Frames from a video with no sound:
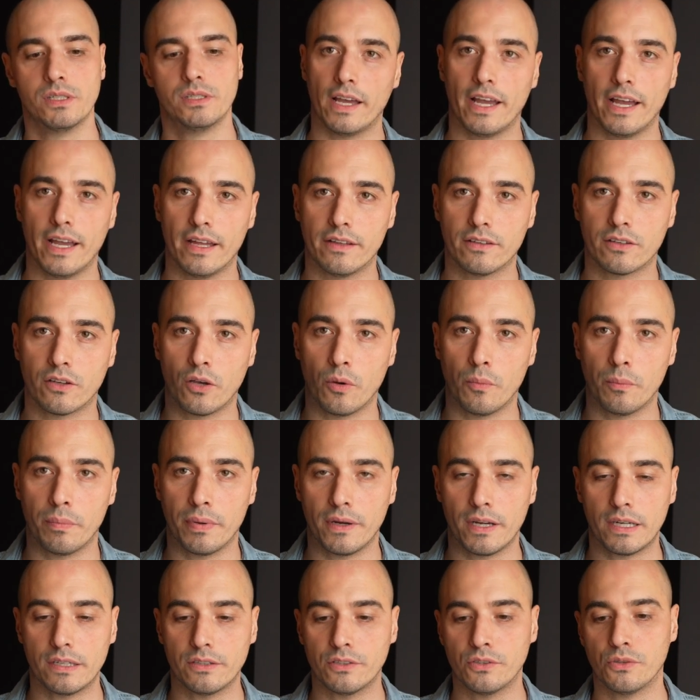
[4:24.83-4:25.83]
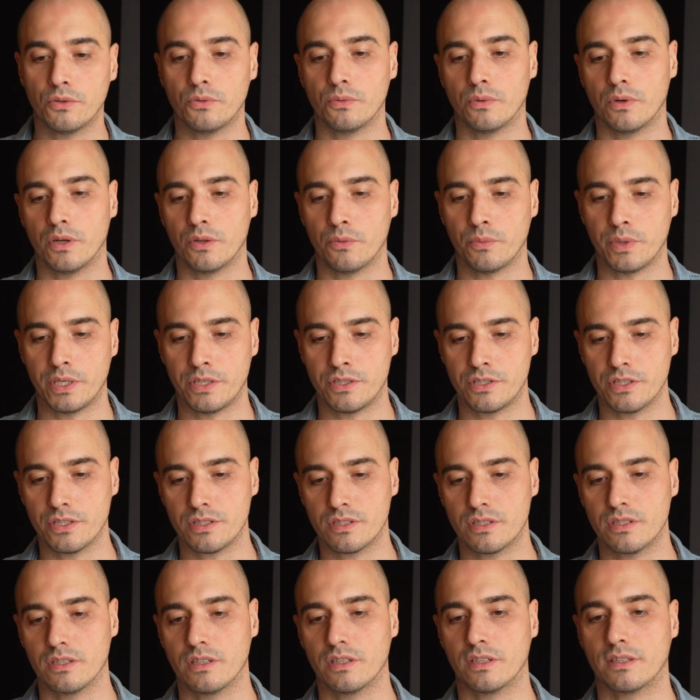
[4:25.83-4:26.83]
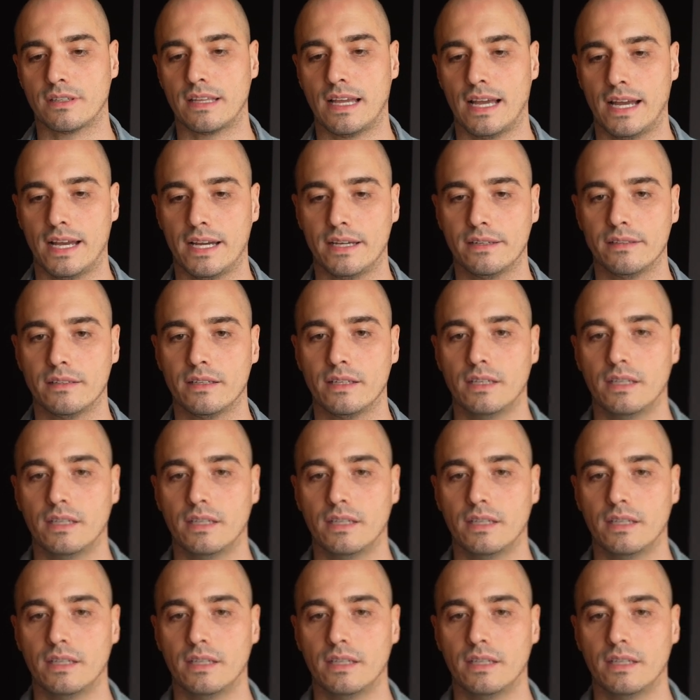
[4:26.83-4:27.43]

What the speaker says: And compared to the one we just looked at,